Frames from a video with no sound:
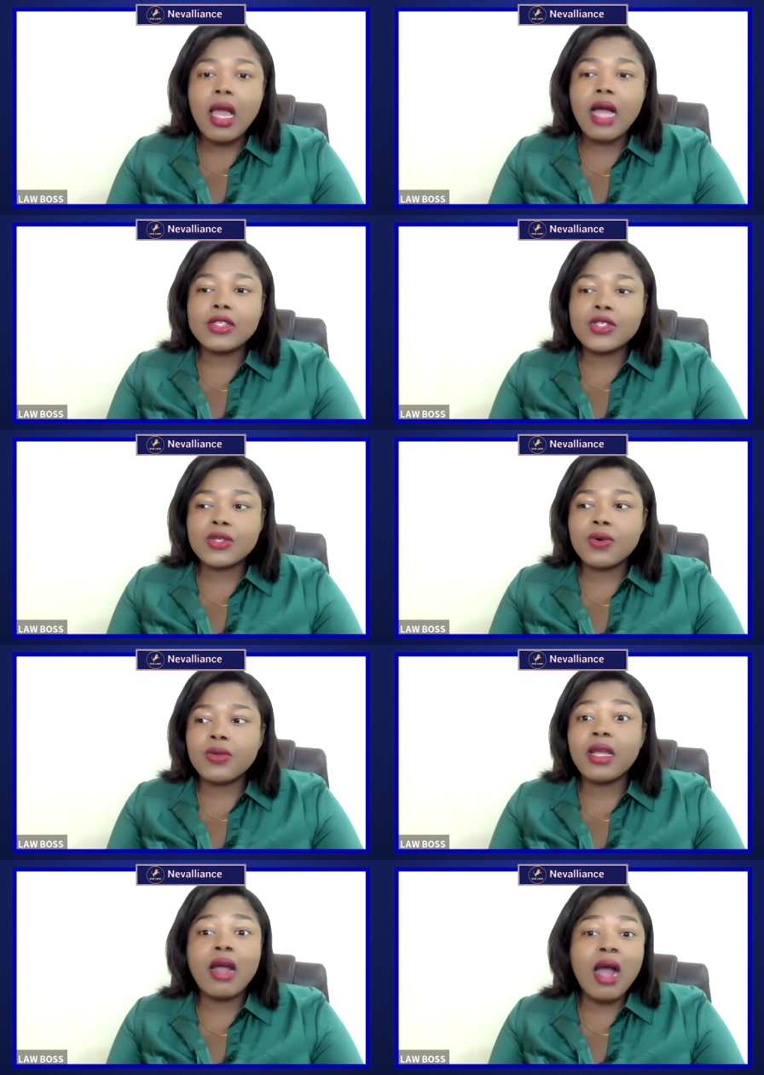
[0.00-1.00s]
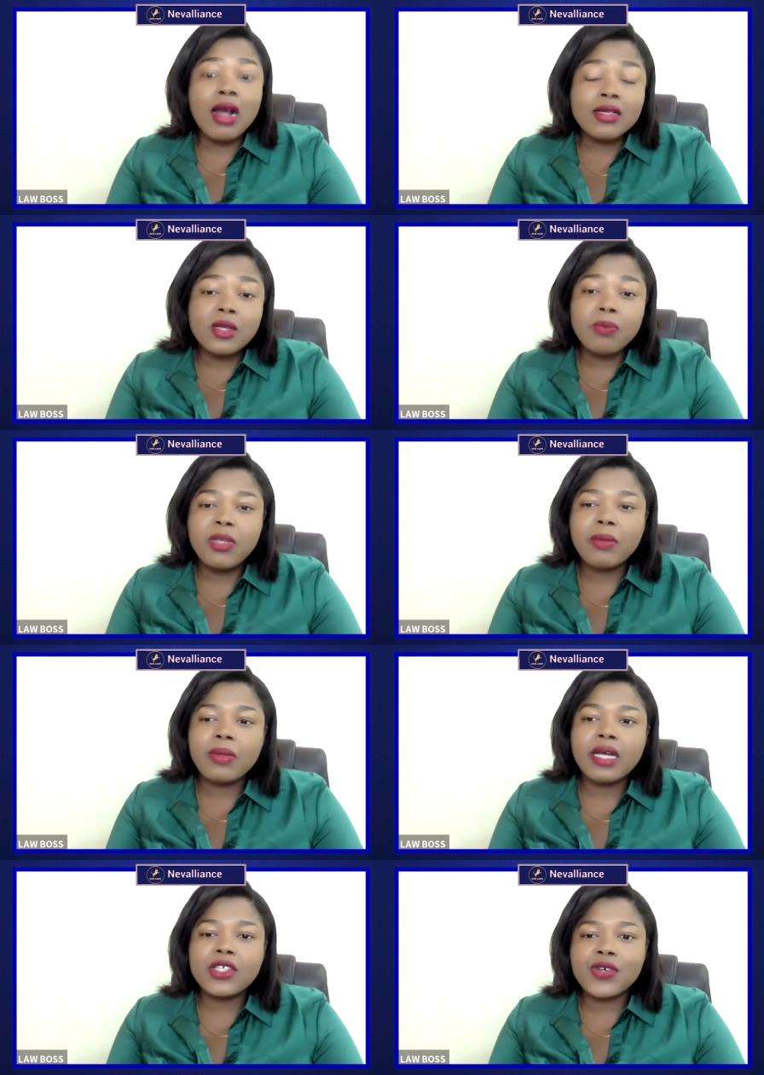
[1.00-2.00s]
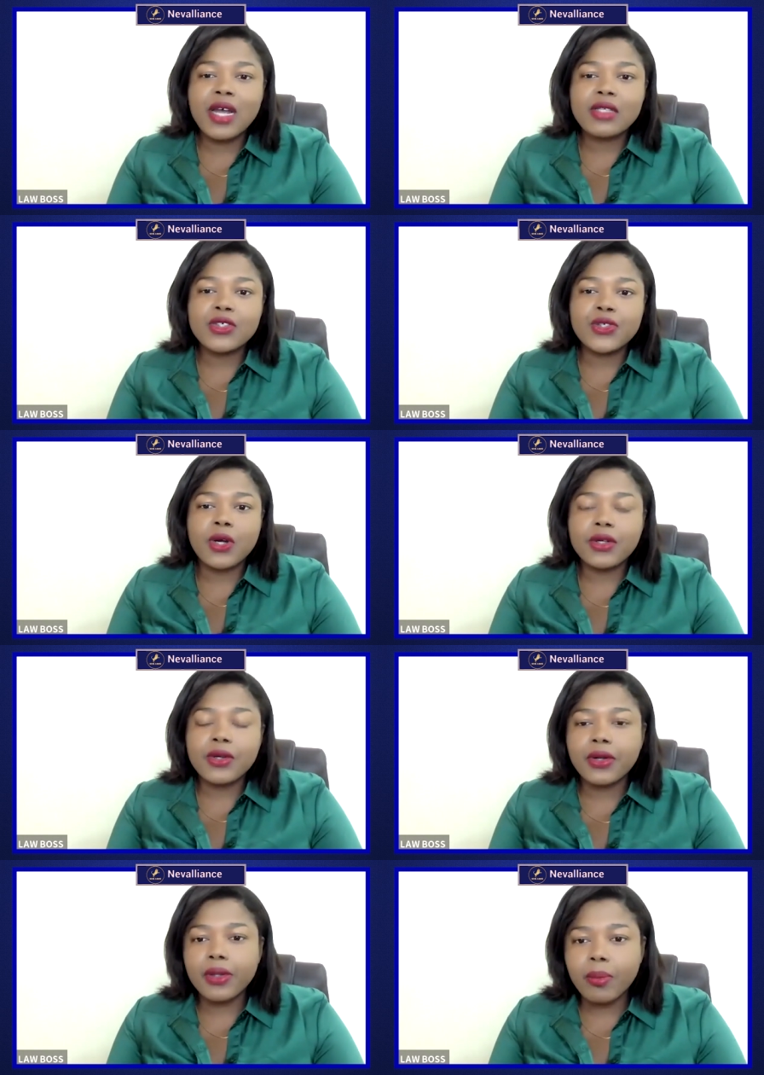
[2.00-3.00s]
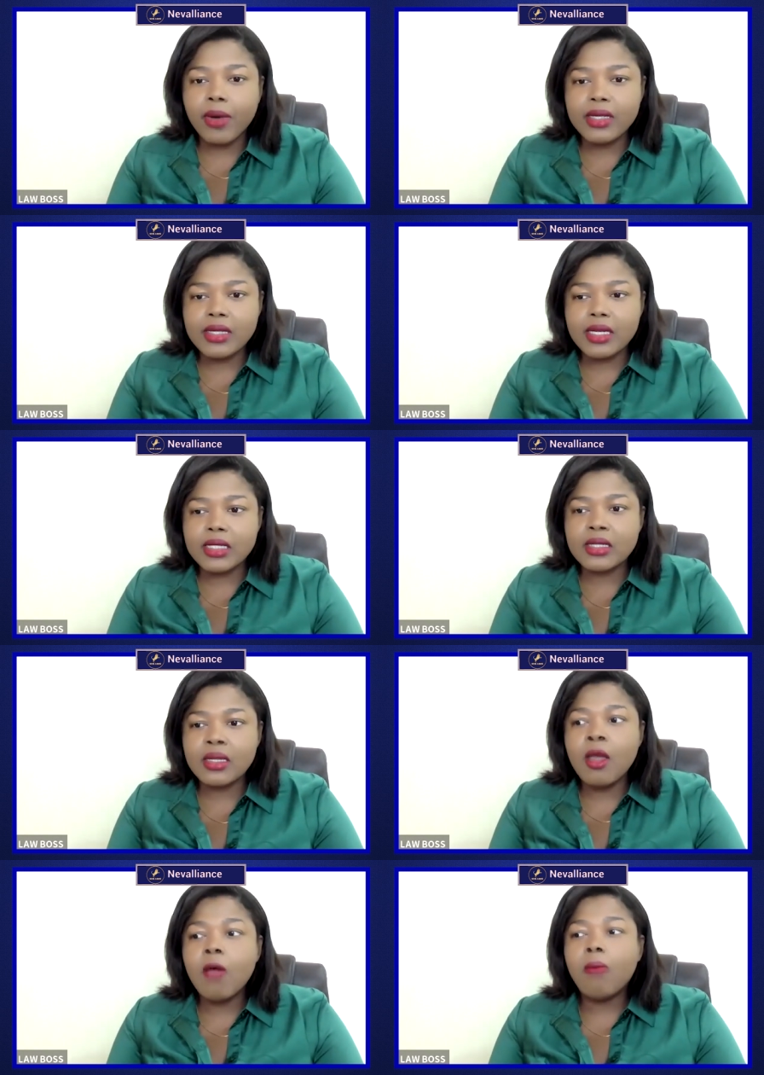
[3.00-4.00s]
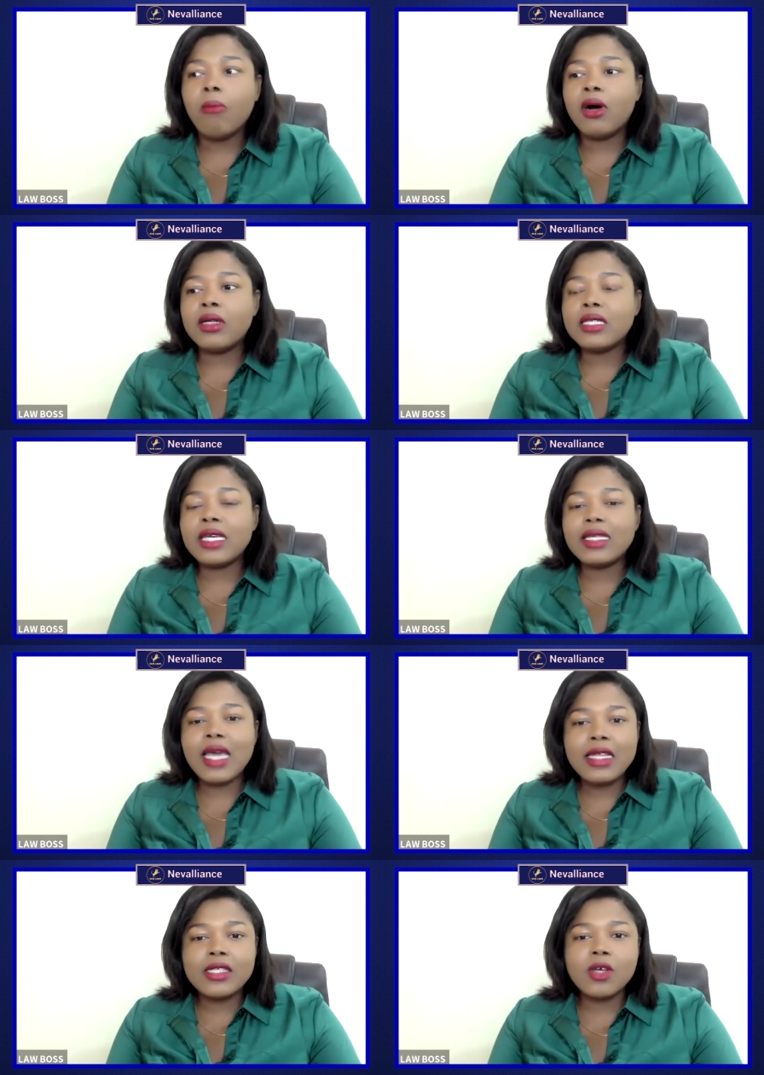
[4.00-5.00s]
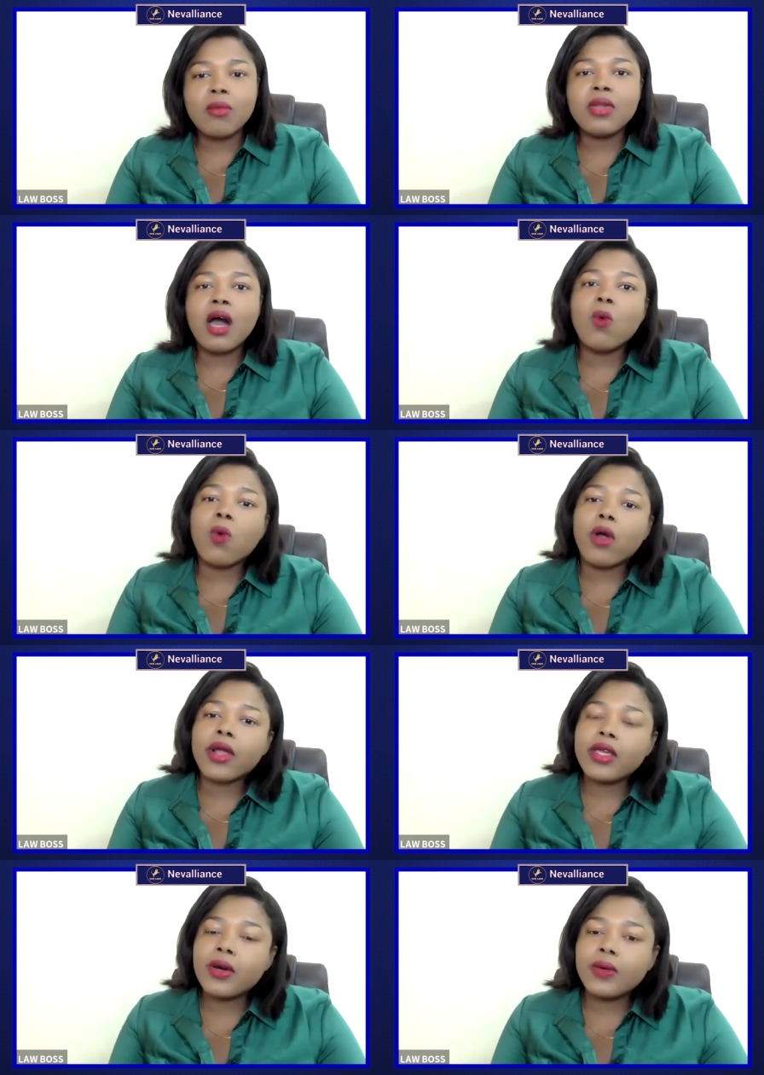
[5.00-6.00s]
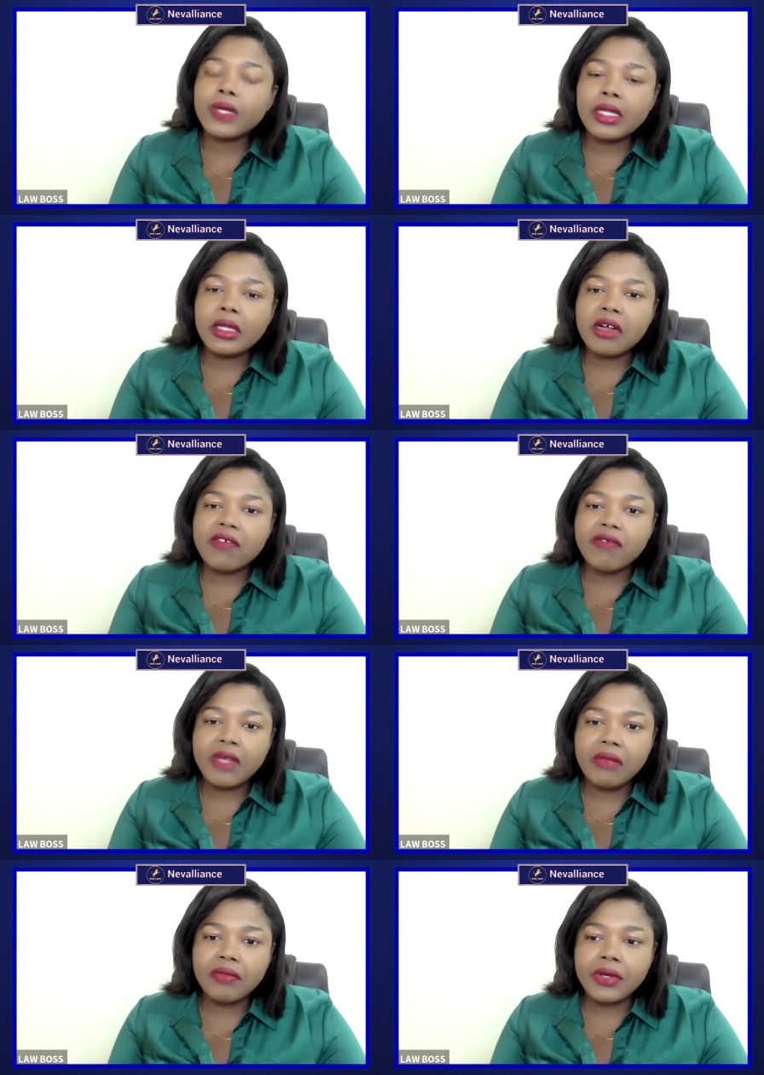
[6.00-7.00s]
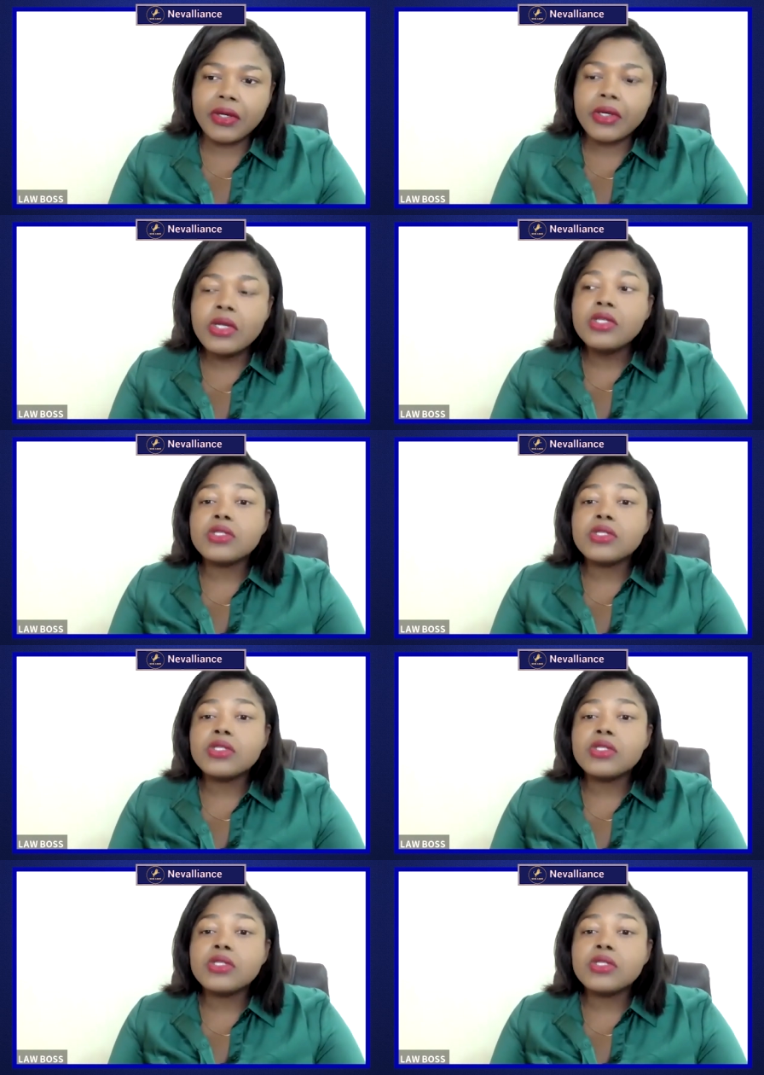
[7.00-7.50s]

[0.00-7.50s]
And so there are some people that try to shortcut the process, but it ends up not working out in their favor.